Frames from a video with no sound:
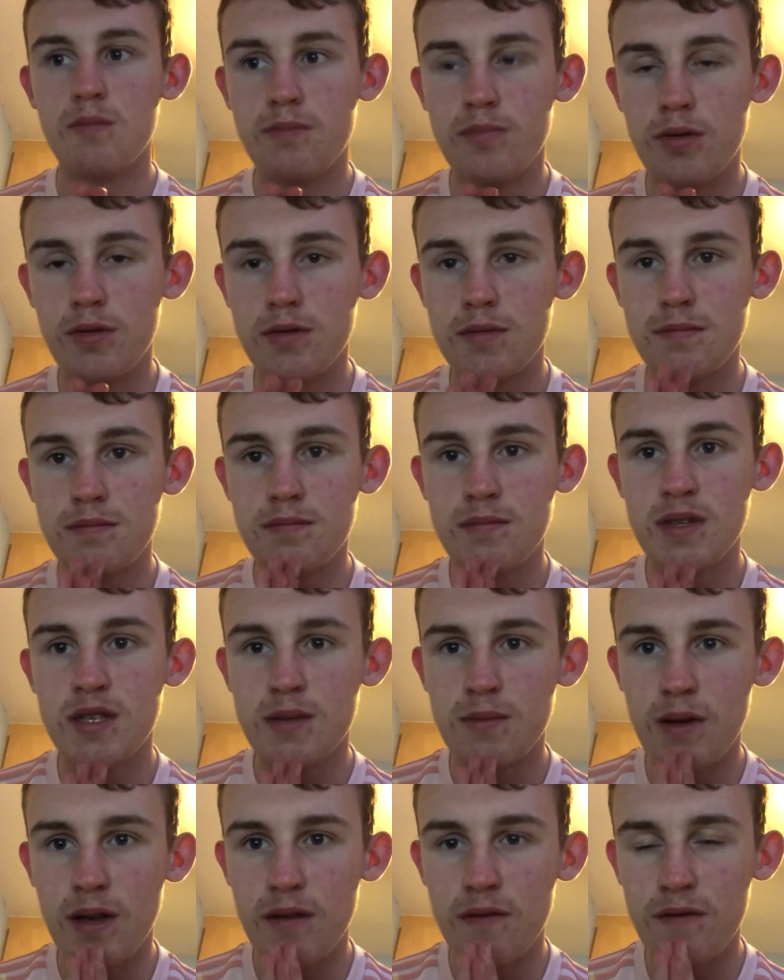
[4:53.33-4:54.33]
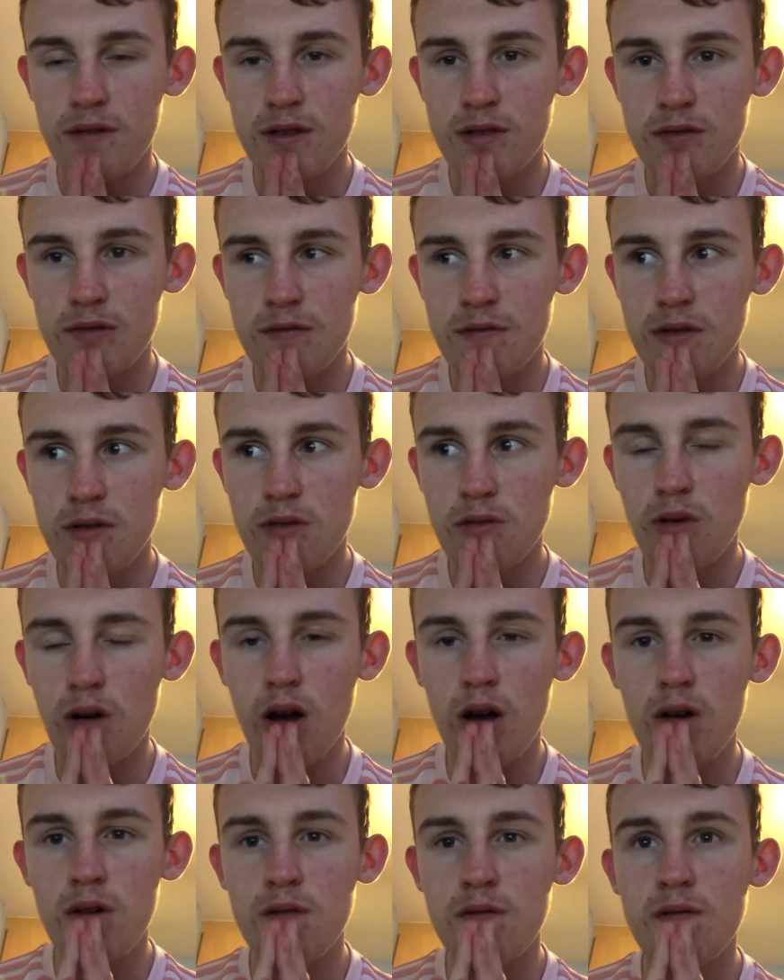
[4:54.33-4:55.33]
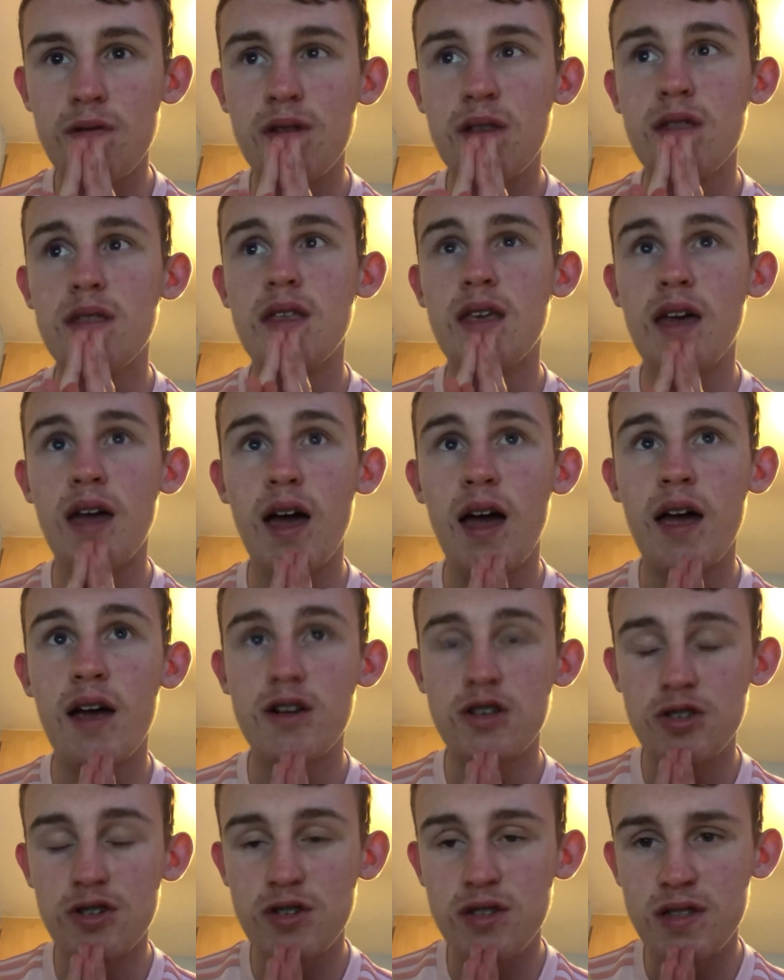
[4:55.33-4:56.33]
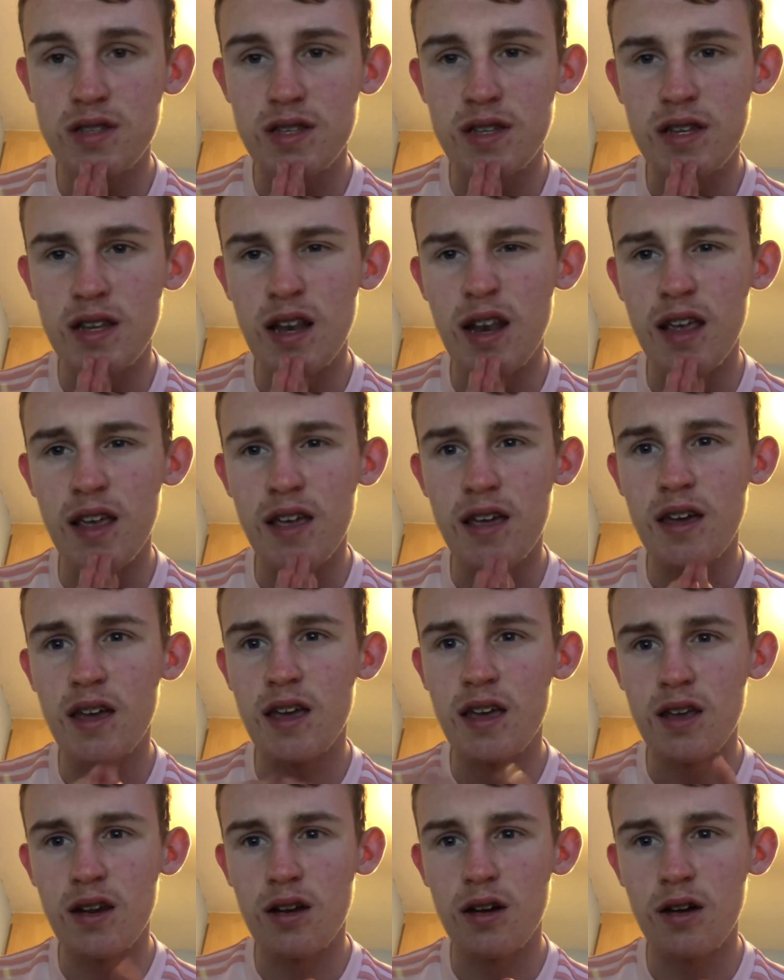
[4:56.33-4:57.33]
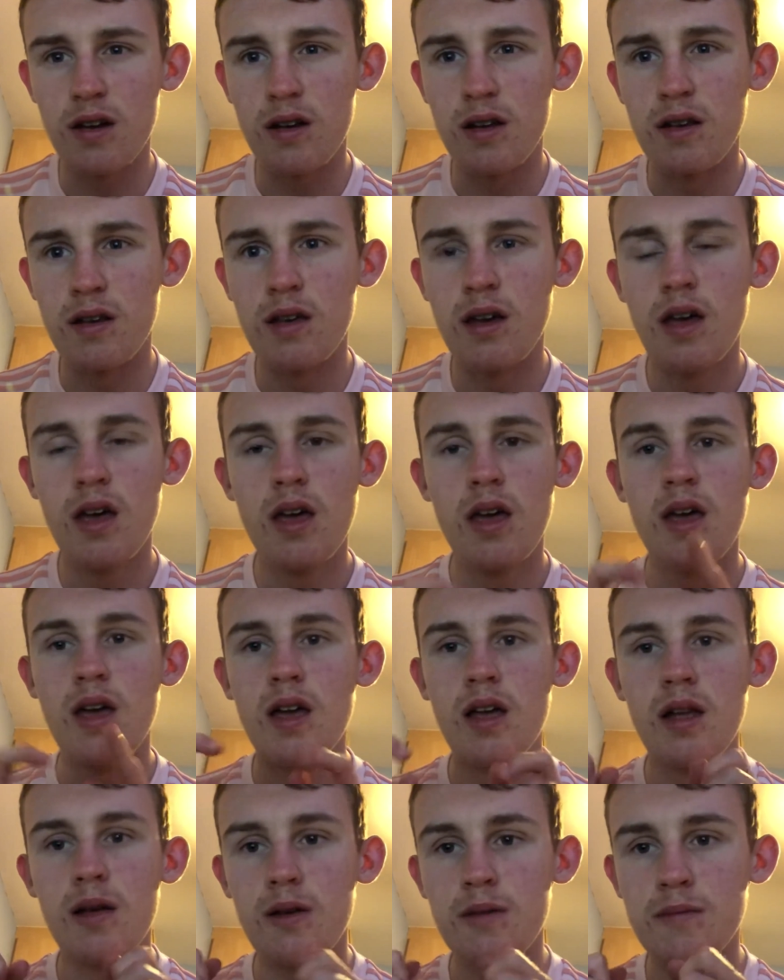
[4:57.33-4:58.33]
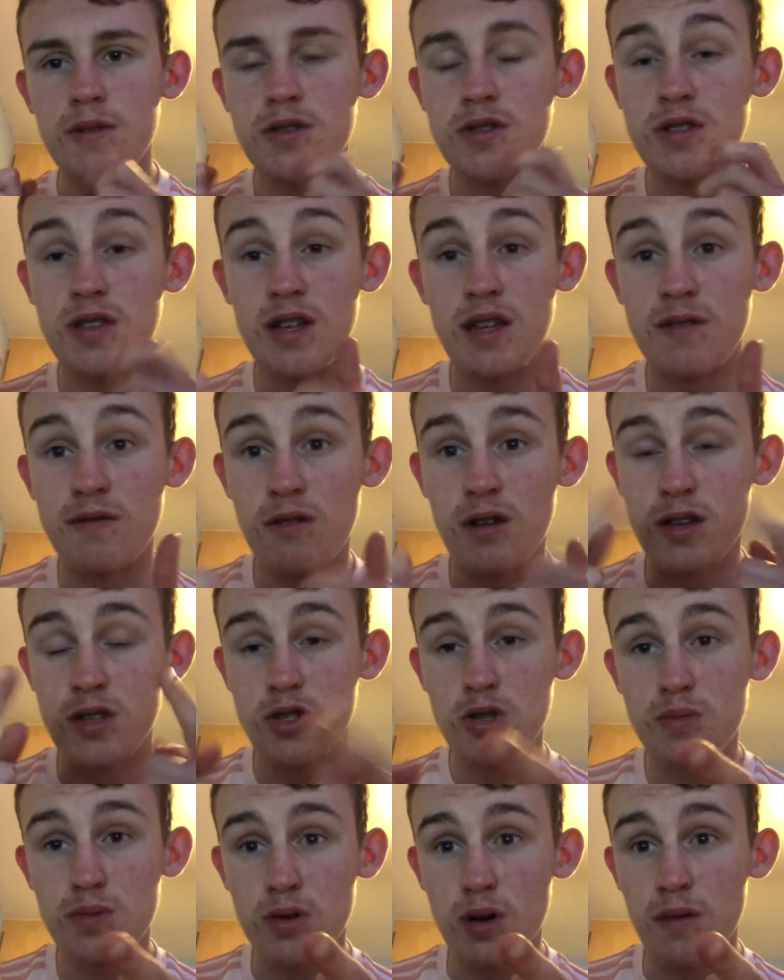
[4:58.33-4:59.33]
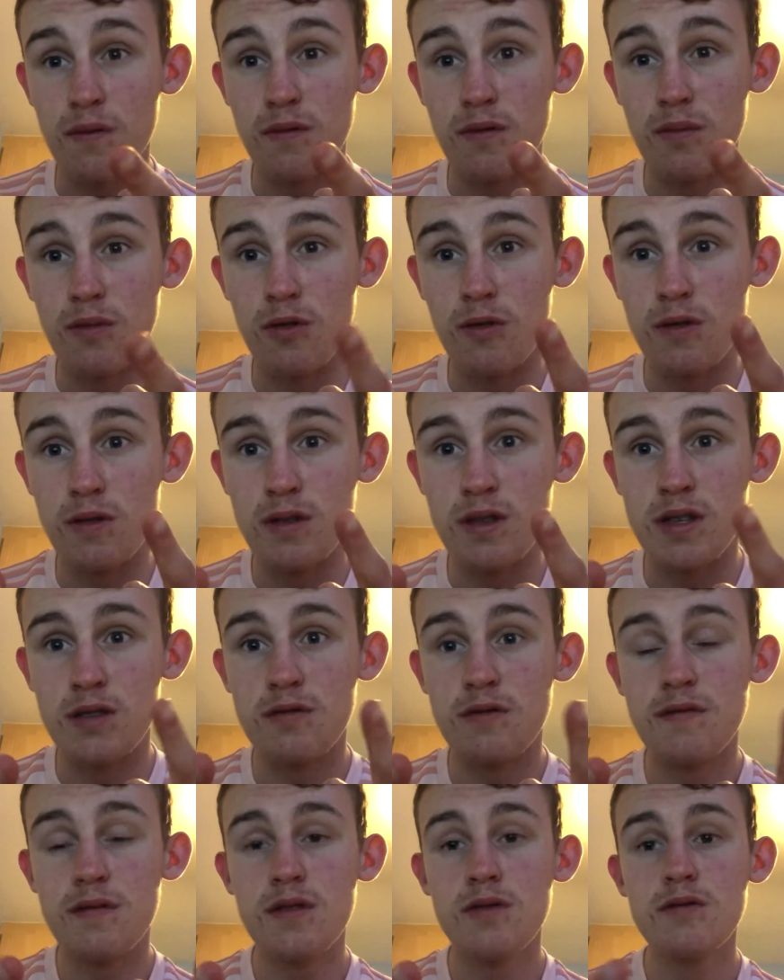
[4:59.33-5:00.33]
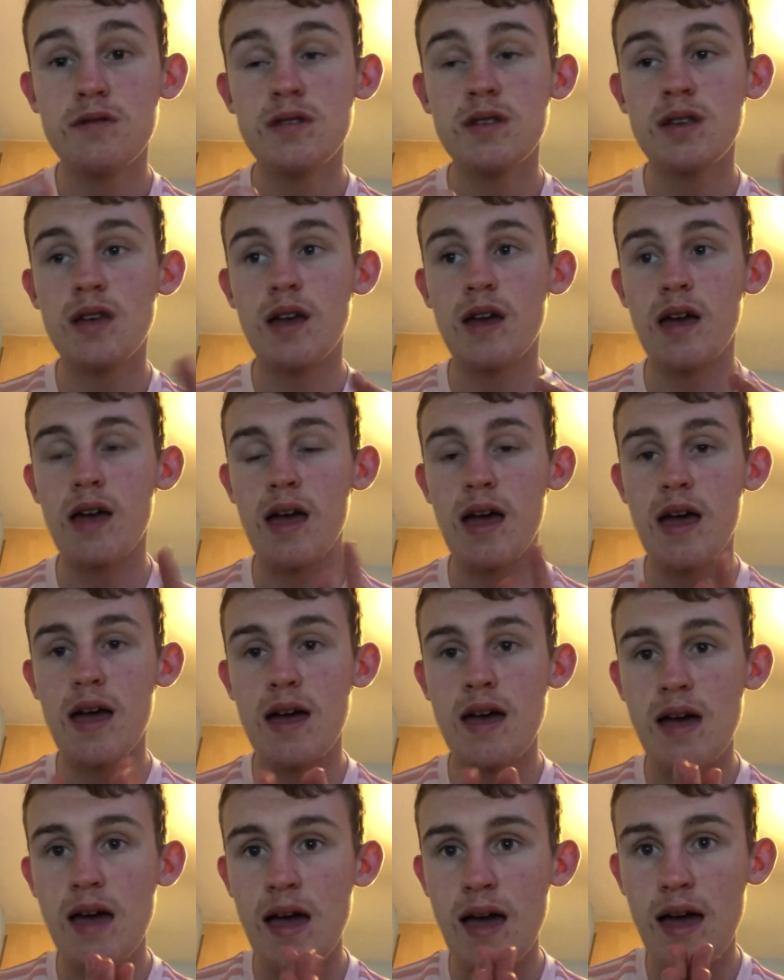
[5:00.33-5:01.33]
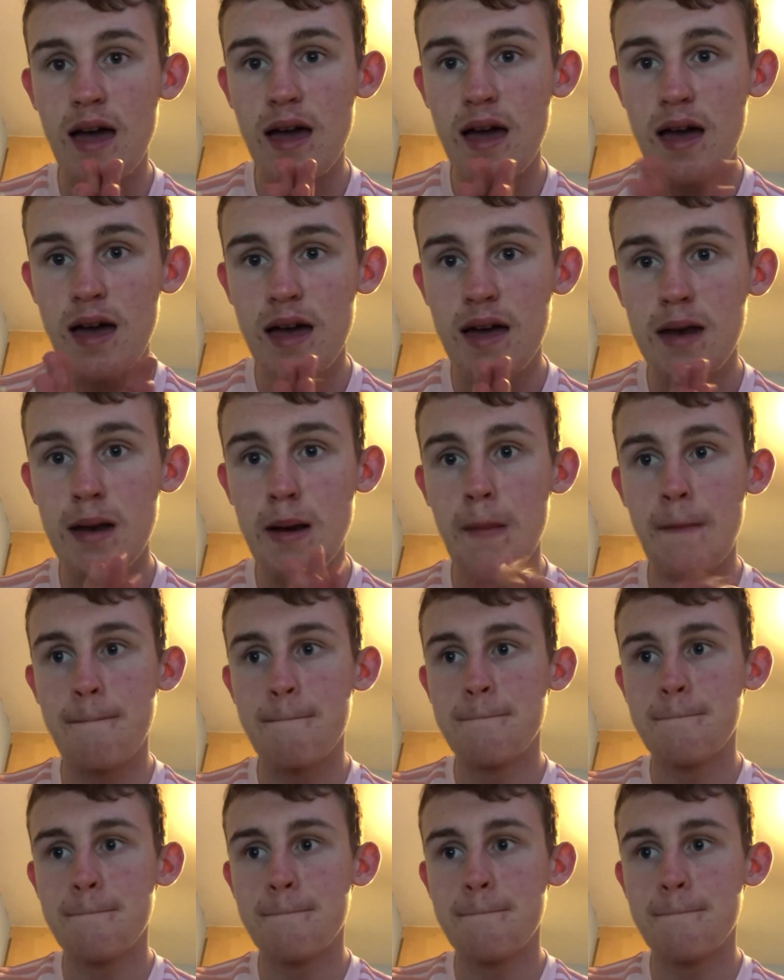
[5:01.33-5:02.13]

But this has been a first review of the Airtricity League in Ireland. Be sure to leave a like, subscribe for more of these reviews, and